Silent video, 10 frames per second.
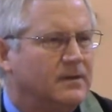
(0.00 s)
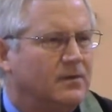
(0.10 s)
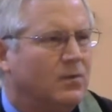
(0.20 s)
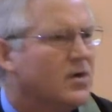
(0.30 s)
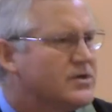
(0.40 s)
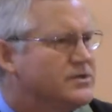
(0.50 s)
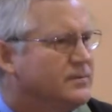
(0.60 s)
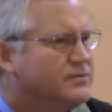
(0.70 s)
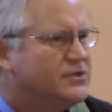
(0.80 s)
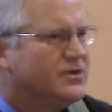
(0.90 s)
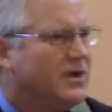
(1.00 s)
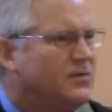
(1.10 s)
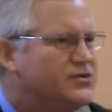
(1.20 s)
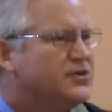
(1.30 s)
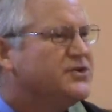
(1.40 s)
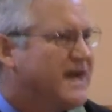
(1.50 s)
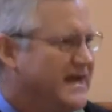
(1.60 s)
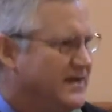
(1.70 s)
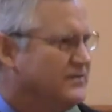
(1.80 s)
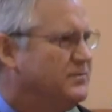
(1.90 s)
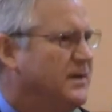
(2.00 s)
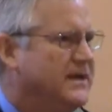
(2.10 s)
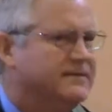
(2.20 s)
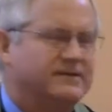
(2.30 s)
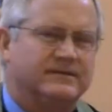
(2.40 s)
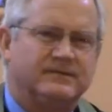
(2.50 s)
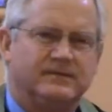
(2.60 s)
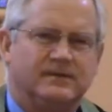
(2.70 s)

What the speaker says: worship should take us places.